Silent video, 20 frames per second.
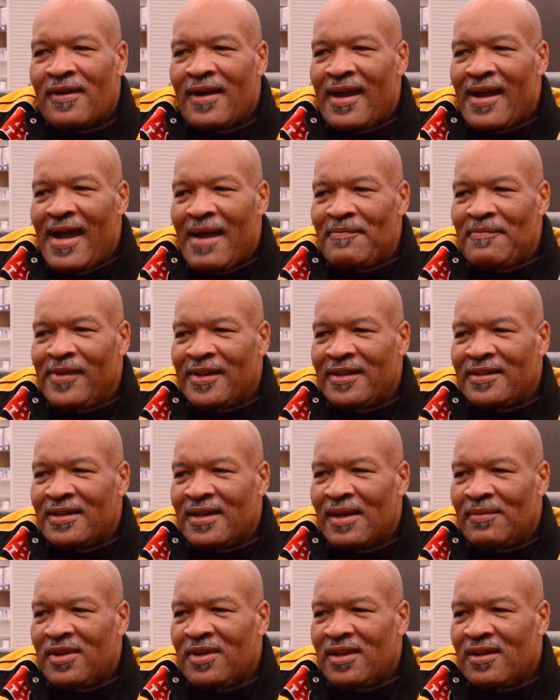I've been
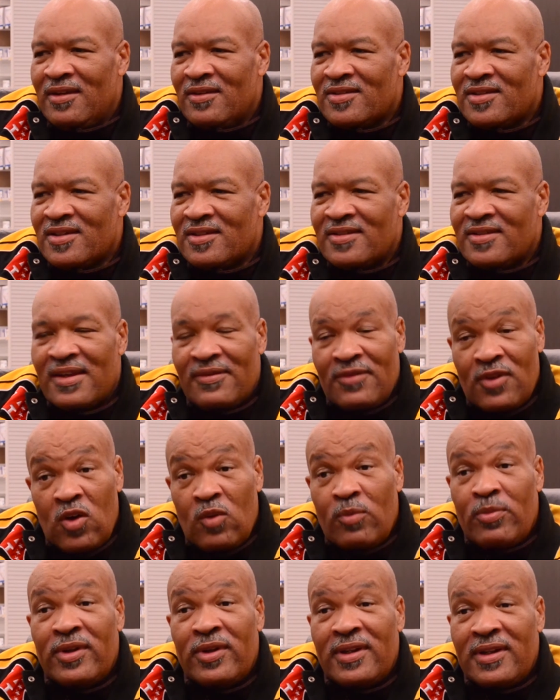coming here since they've
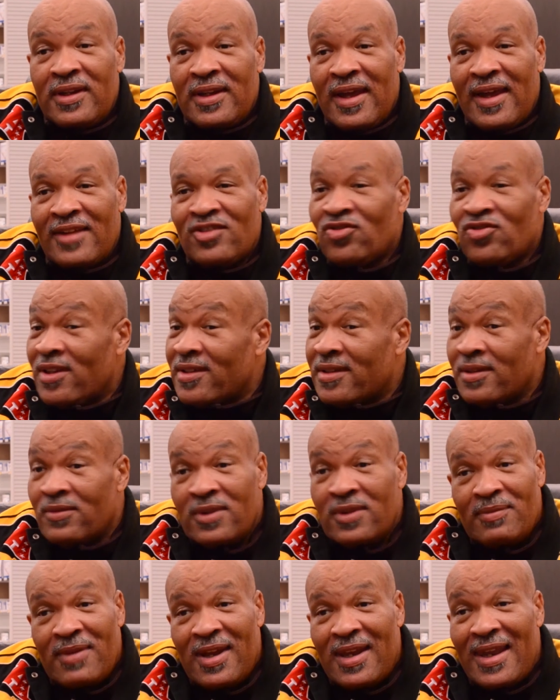opened, and I trust them
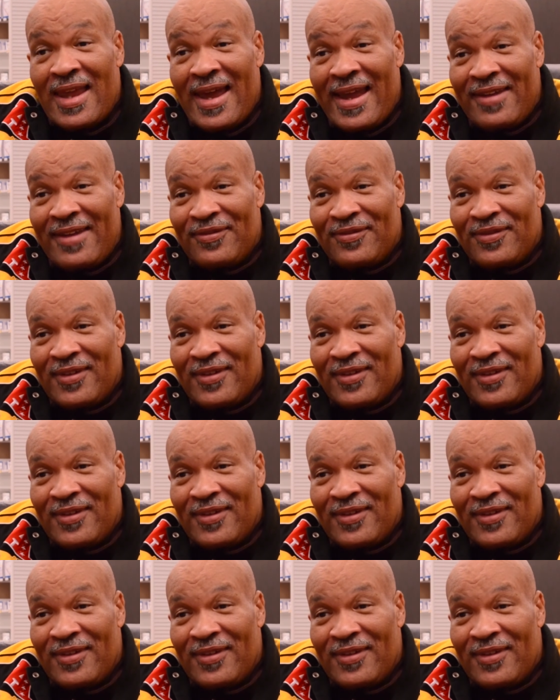with my life.